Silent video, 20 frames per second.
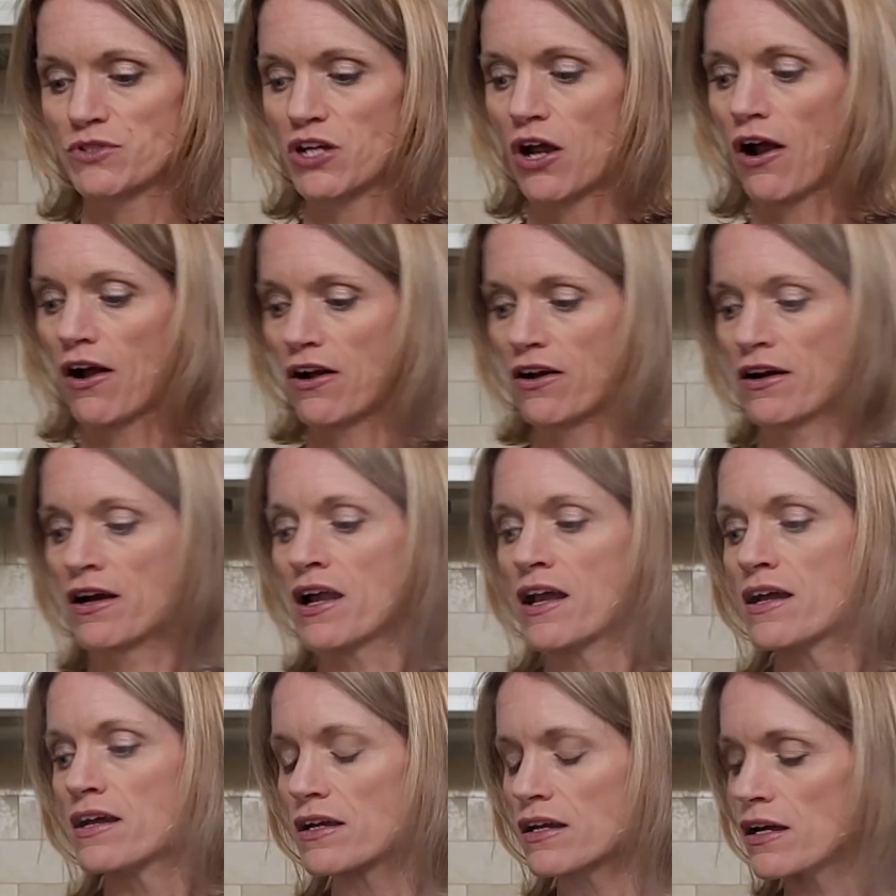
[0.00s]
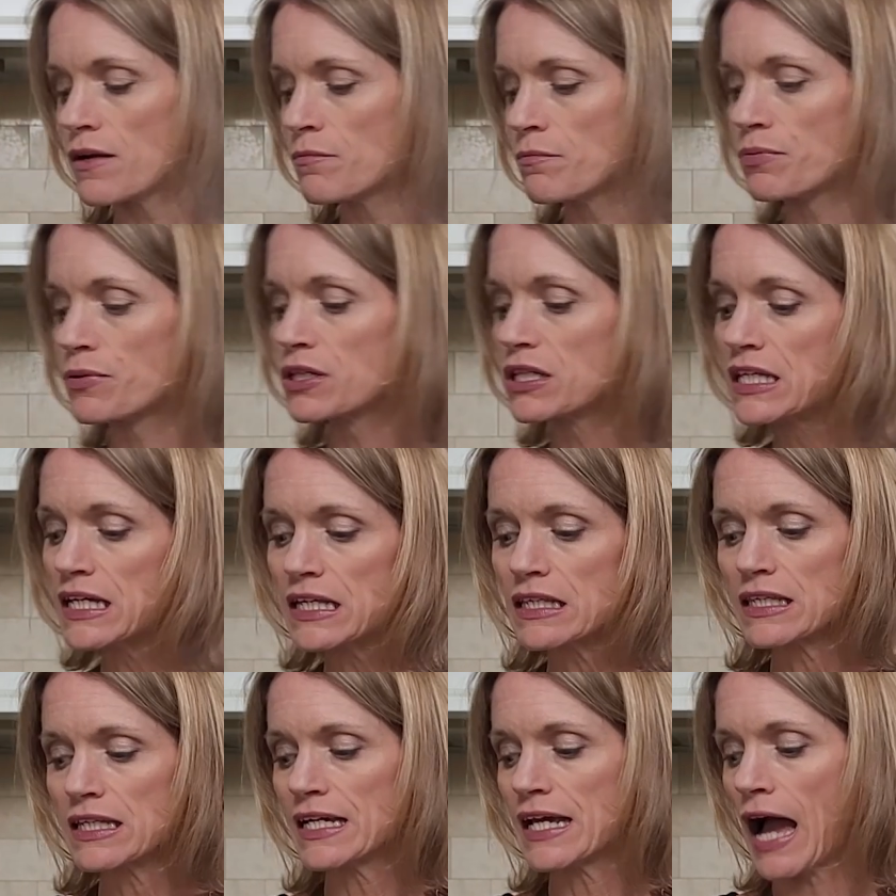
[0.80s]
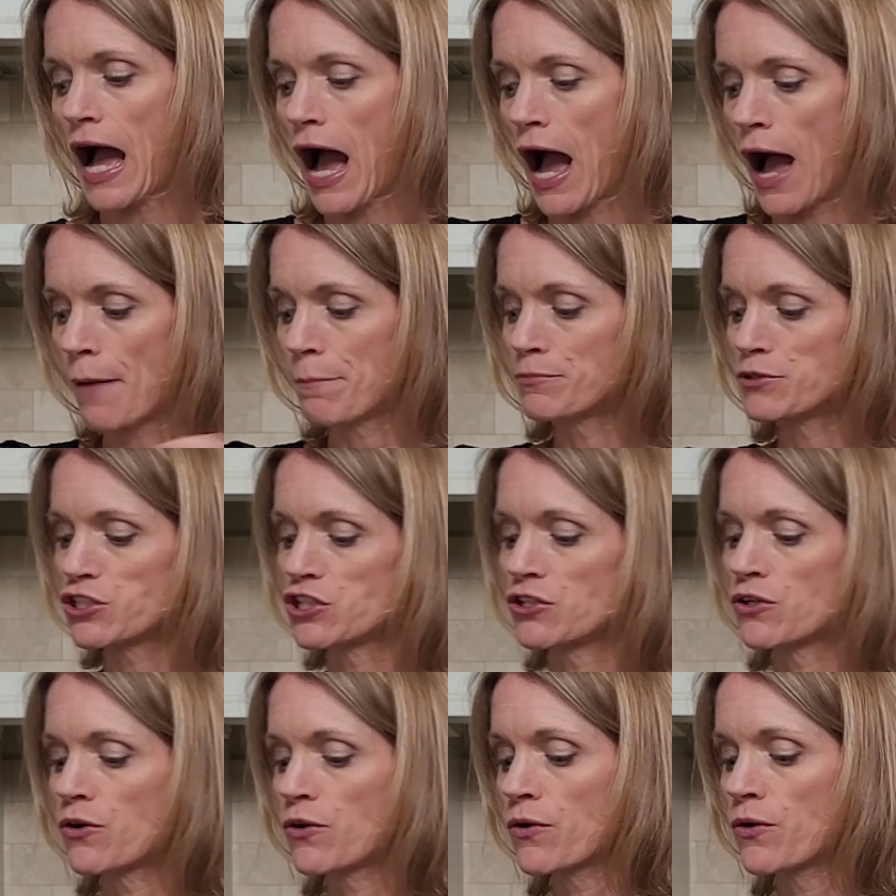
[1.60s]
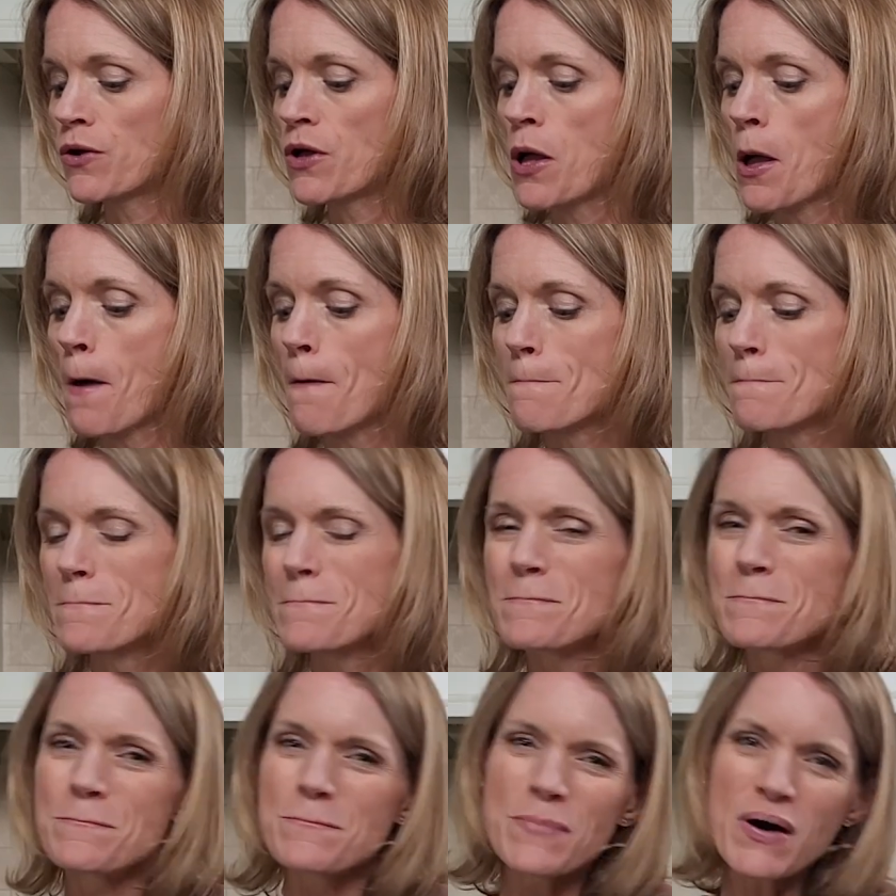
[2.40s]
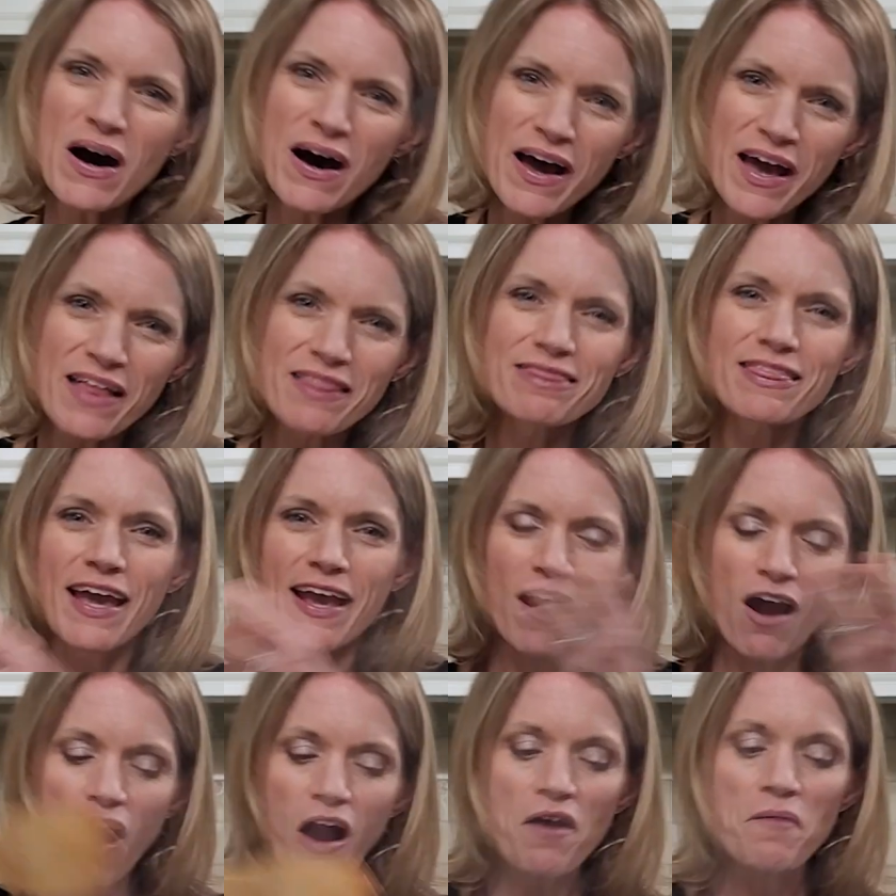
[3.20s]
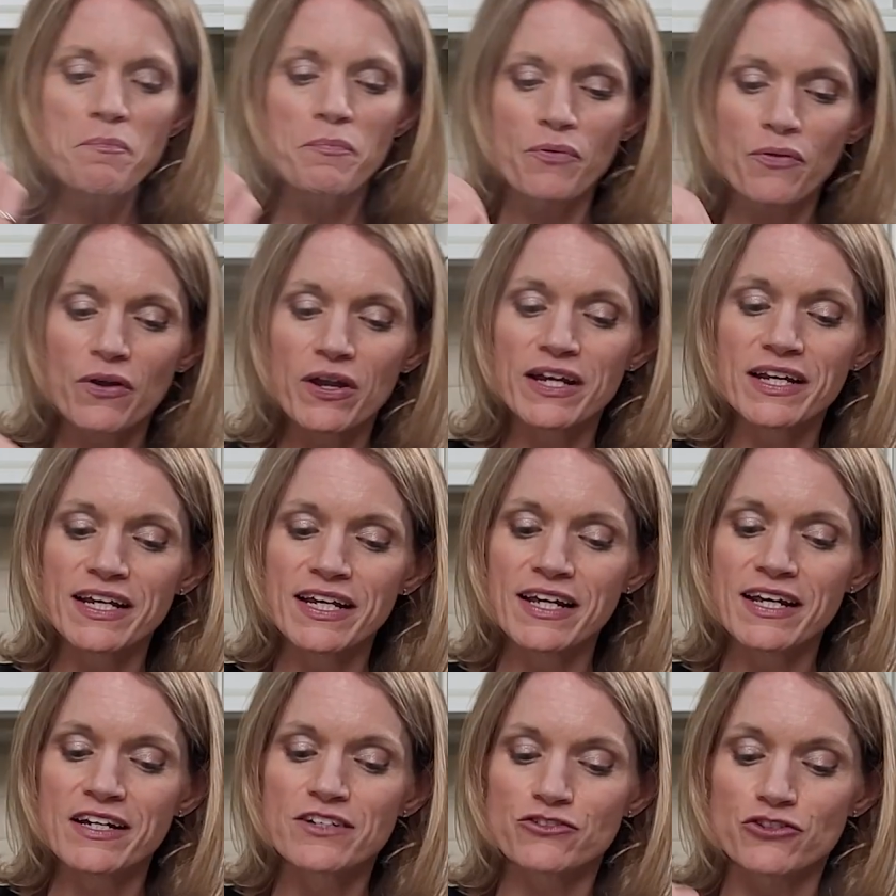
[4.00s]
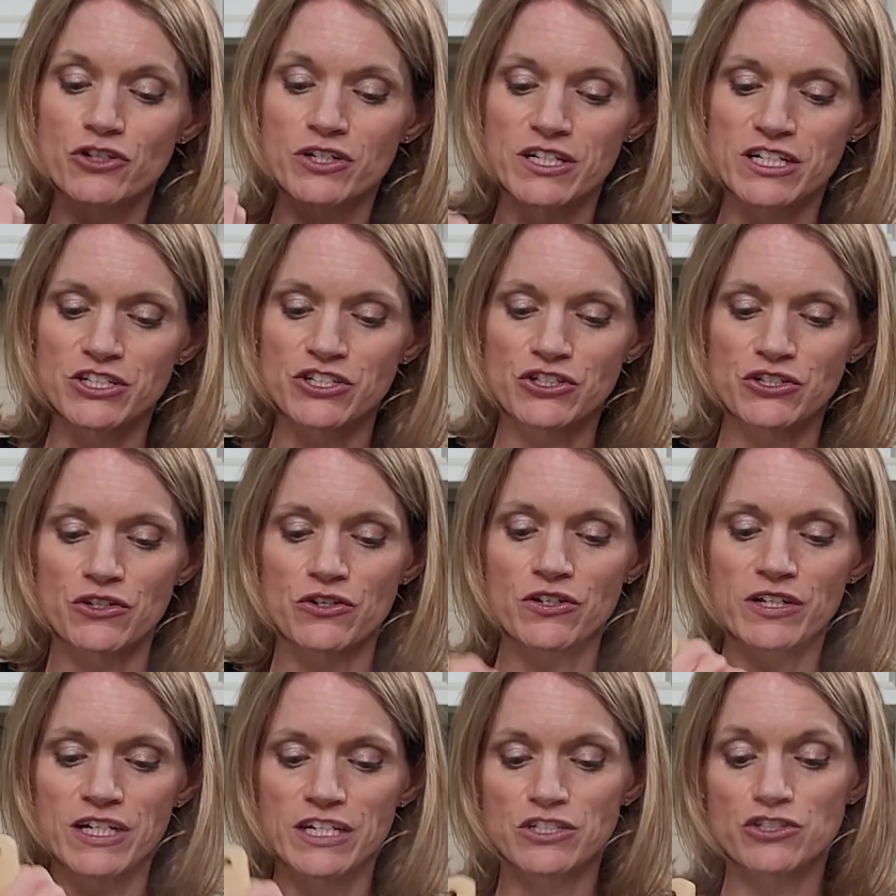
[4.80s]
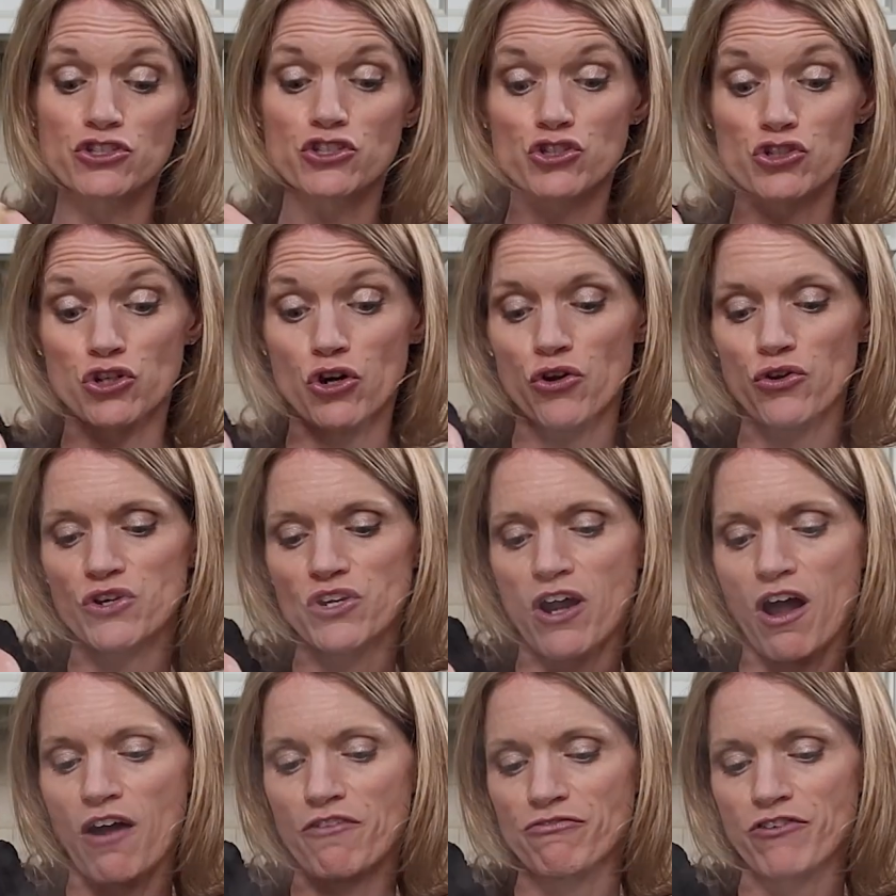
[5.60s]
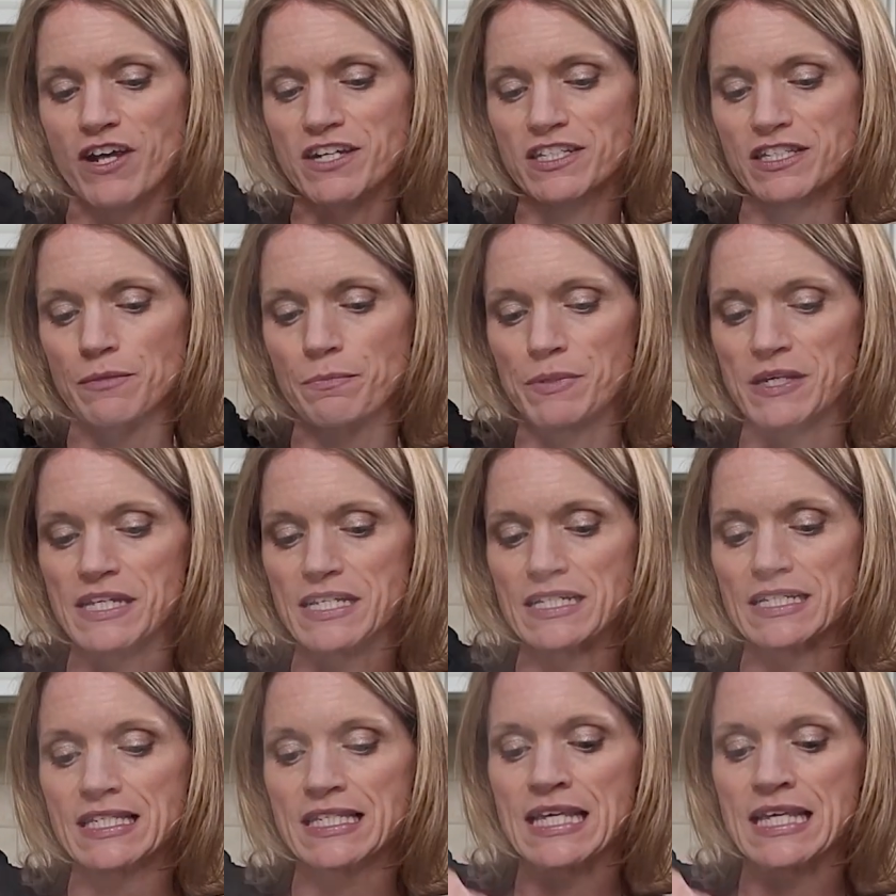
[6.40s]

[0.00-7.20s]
are completely optional, but they are pretty traditional in stroganoff recipes.